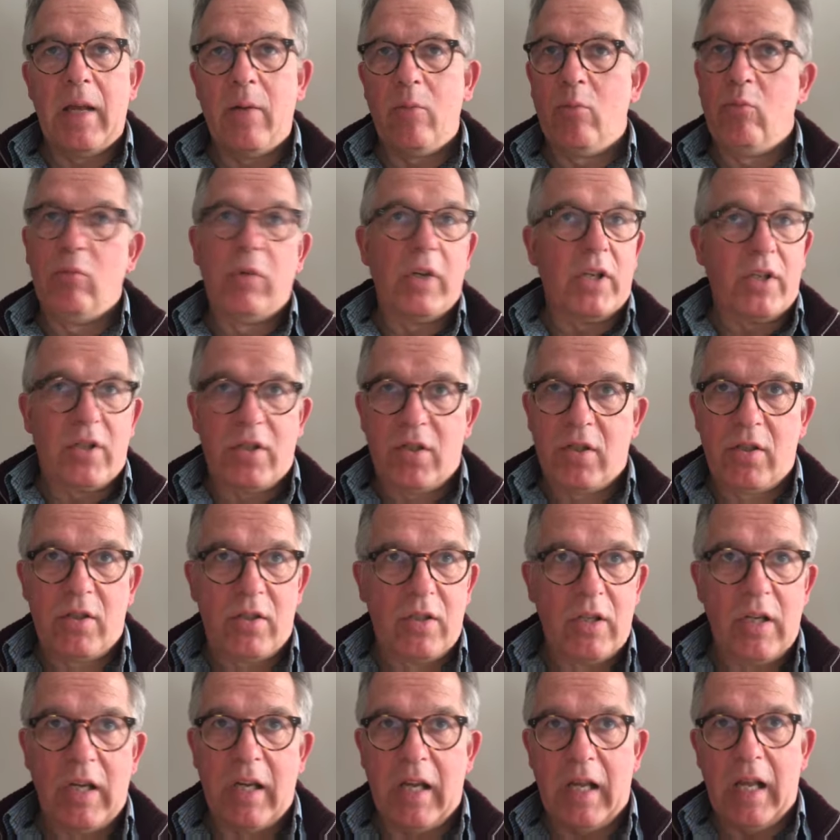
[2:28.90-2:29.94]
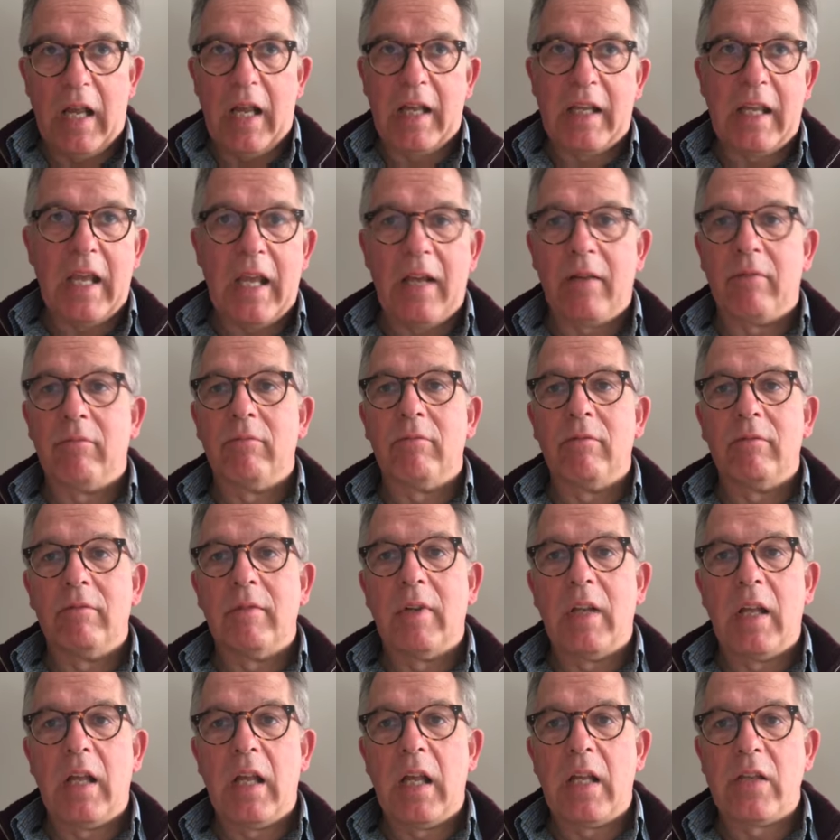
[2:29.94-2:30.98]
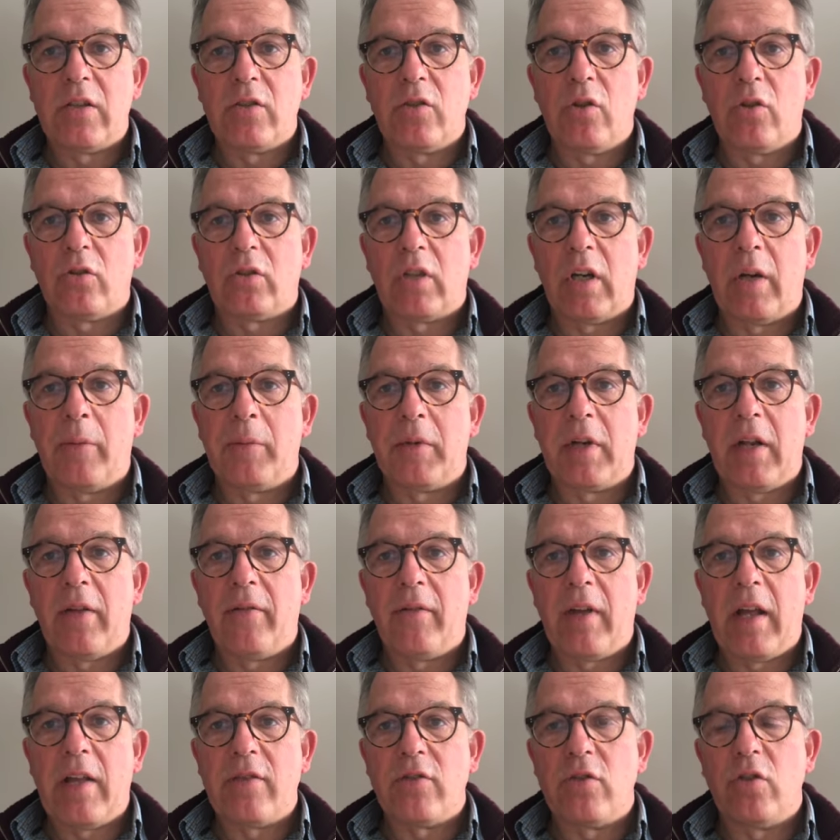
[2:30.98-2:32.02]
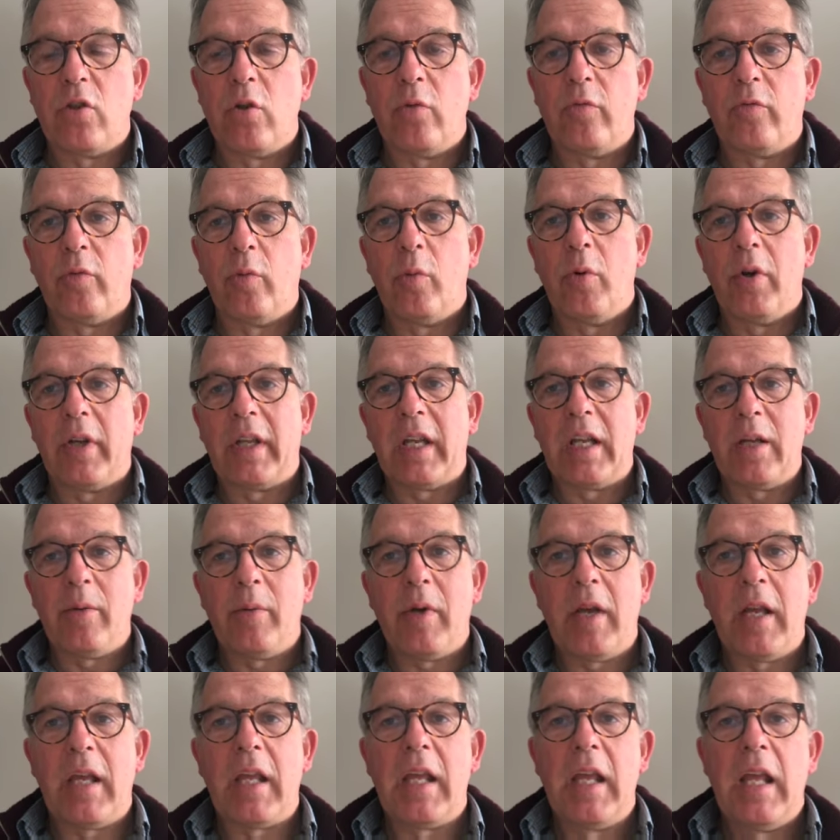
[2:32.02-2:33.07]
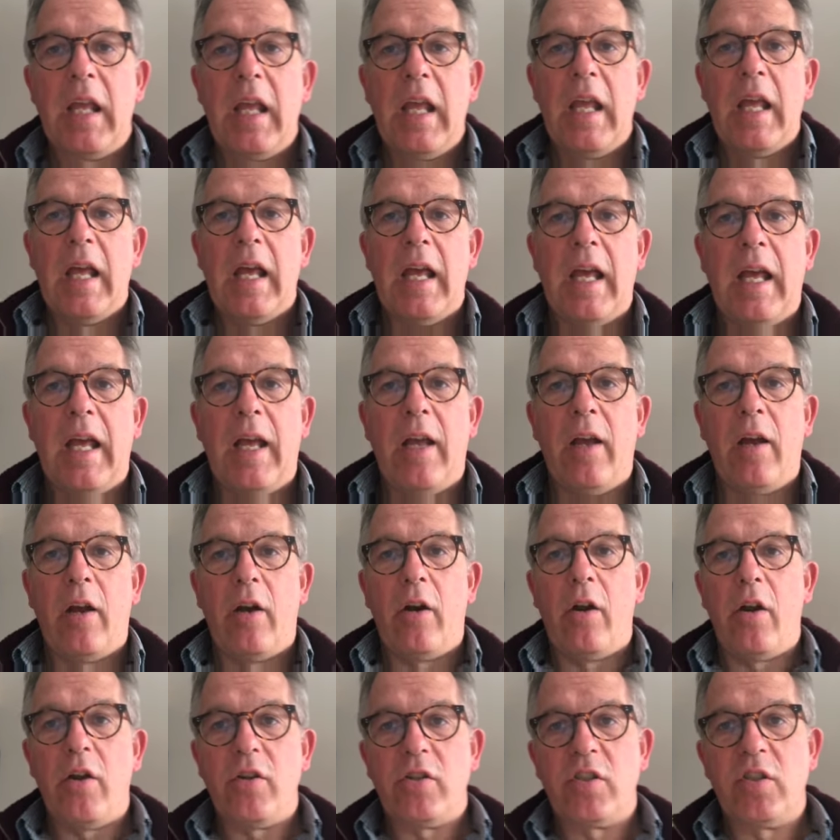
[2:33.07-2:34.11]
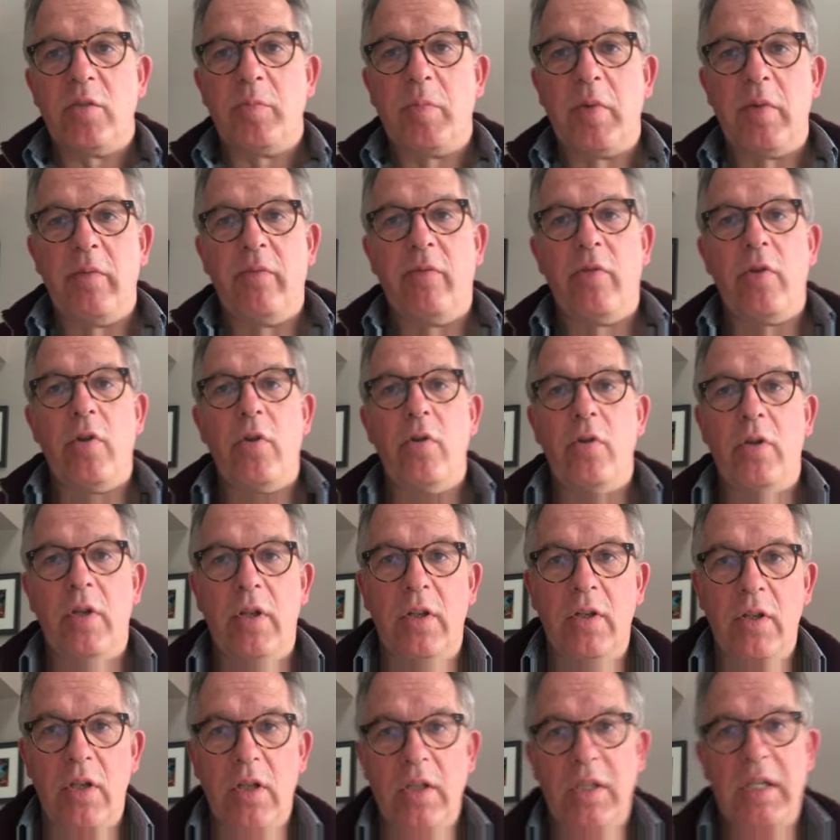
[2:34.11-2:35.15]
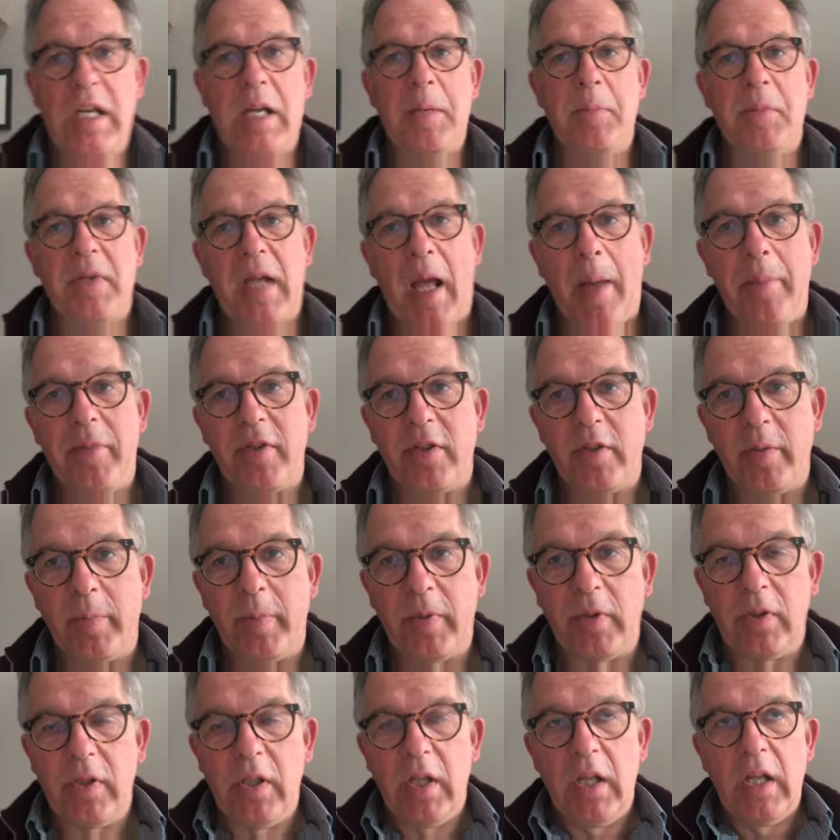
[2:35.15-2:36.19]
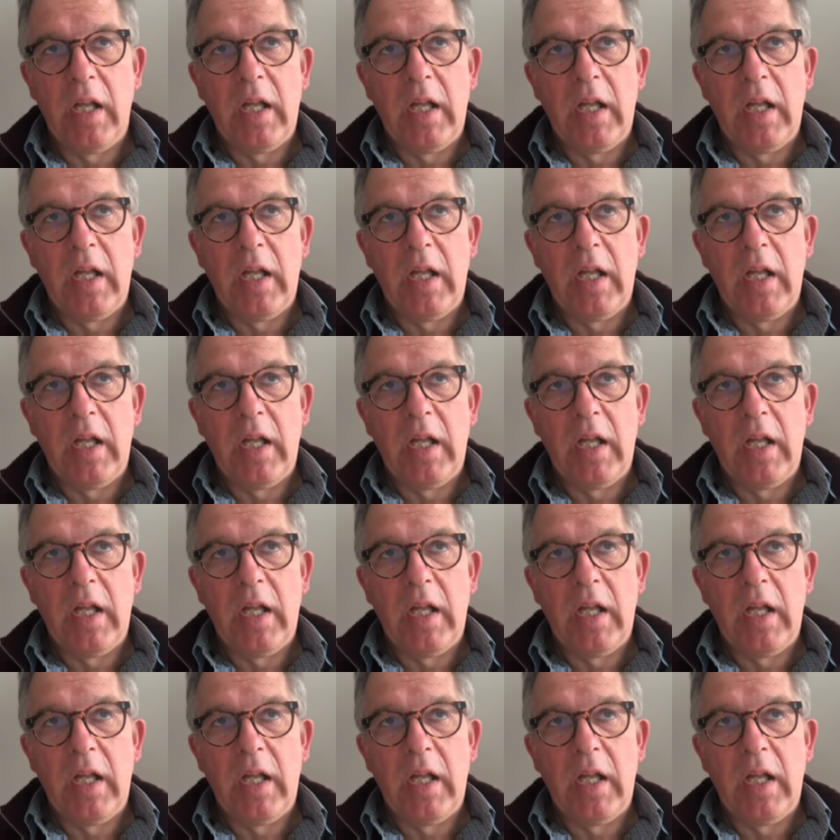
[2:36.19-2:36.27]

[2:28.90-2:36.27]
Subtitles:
which again, as a doctor, I would have had to do for work anyway. Our house has been viewed and deemed habitable.